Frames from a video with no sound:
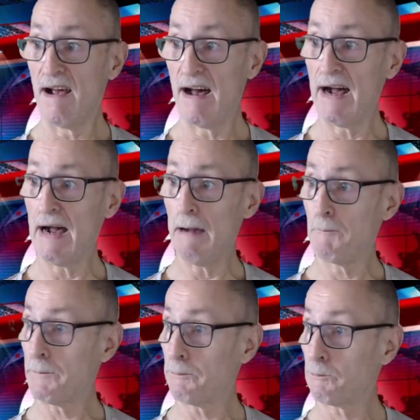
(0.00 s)

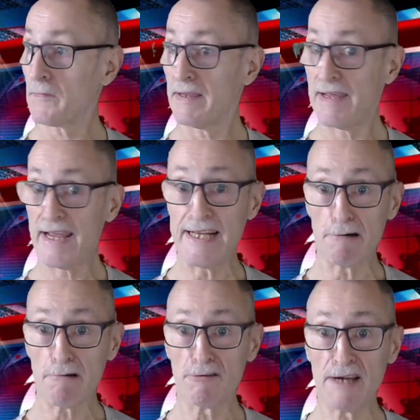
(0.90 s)
In
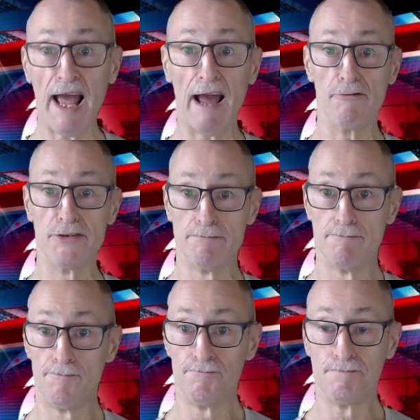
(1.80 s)
her own house.
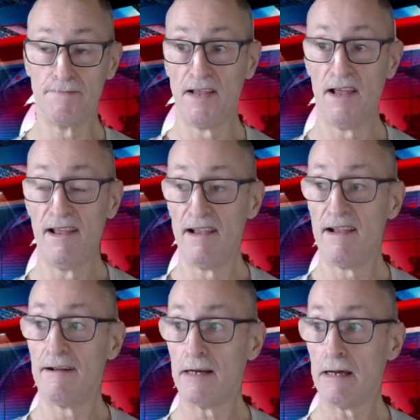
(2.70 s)

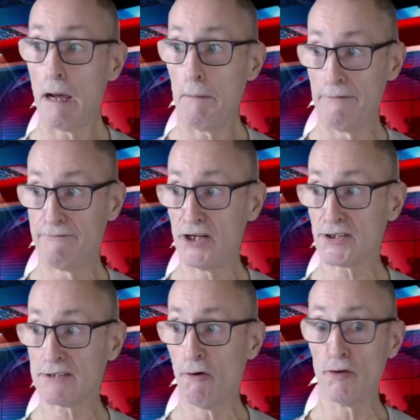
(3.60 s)
I mean,
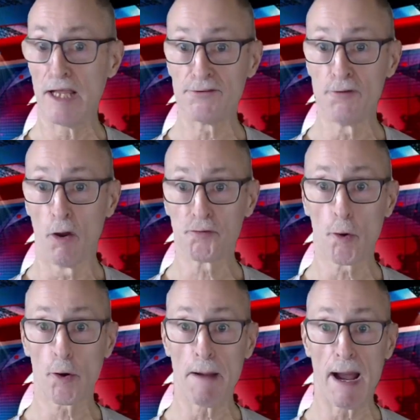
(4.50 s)
first of all, let's not
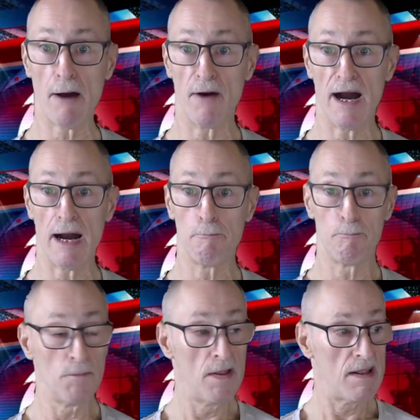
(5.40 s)
talk about
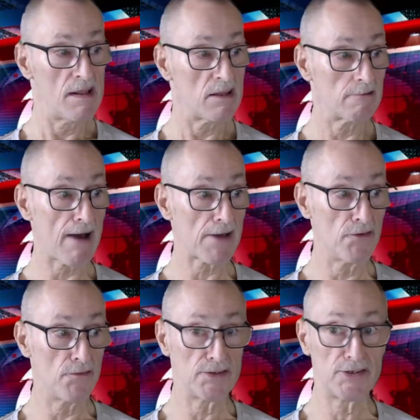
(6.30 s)
the fact
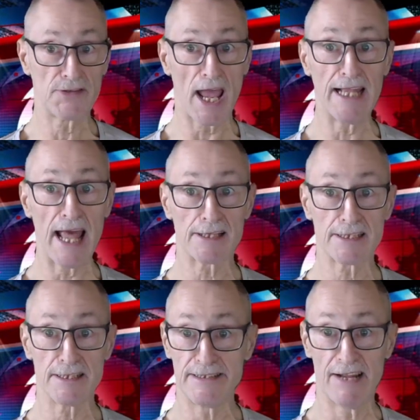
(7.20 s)
that they
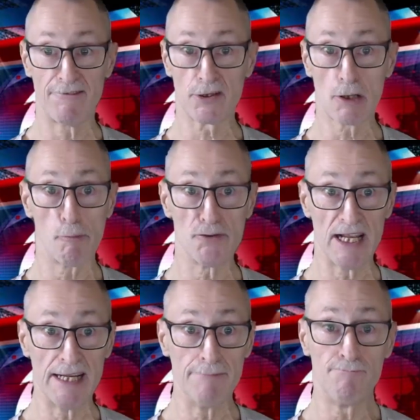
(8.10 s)
let 7 coppers
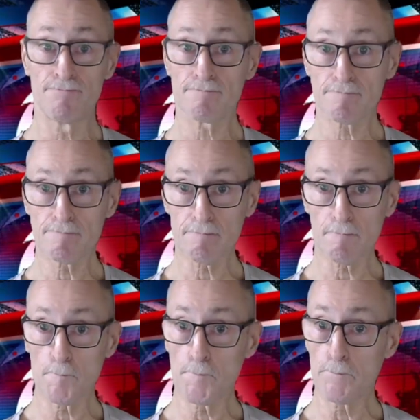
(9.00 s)
in.
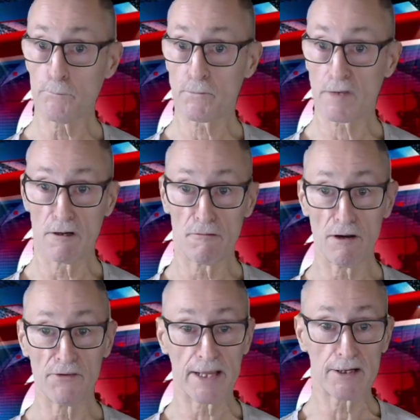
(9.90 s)
All
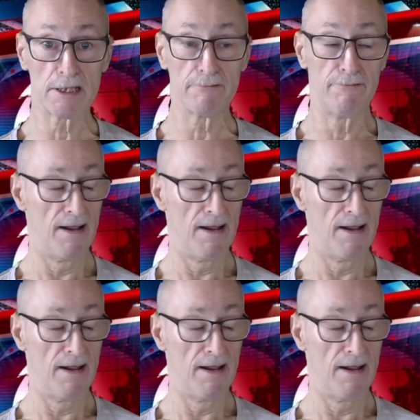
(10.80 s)
right, they could have